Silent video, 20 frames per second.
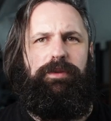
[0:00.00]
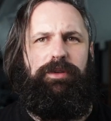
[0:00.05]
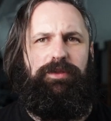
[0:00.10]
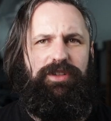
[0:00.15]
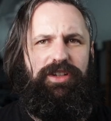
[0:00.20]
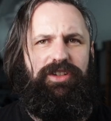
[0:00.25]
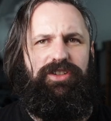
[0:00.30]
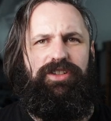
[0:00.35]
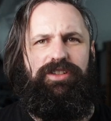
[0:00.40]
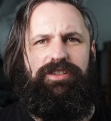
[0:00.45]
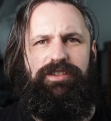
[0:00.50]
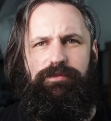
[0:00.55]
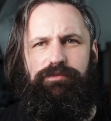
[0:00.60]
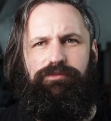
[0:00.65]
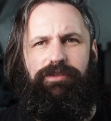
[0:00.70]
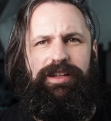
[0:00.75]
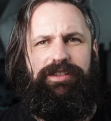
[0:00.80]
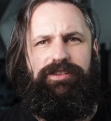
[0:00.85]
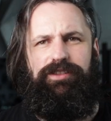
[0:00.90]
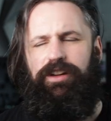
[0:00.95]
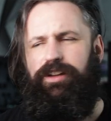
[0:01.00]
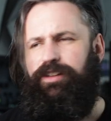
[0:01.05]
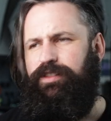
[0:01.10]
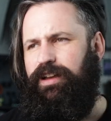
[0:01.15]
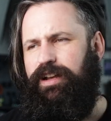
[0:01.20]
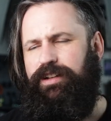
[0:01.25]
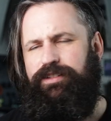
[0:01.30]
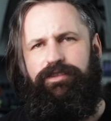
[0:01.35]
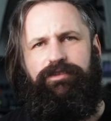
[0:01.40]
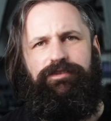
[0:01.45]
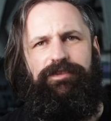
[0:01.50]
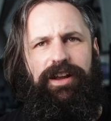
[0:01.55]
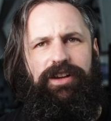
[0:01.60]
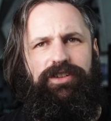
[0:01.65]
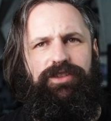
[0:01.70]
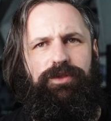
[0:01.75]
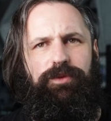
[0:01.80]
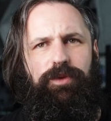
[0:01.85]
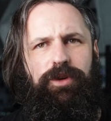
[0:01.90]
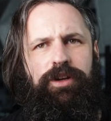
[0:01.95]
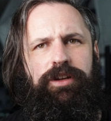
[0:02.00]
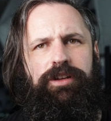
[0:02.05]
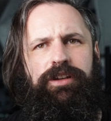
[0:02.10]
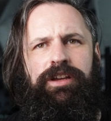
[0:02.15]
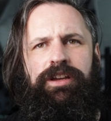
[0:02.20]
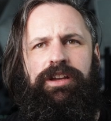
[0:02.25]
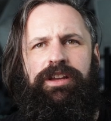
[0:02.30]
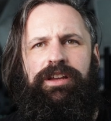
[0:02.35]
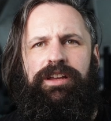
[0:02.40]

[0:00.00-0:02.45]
musicians and brands like that and fashion work.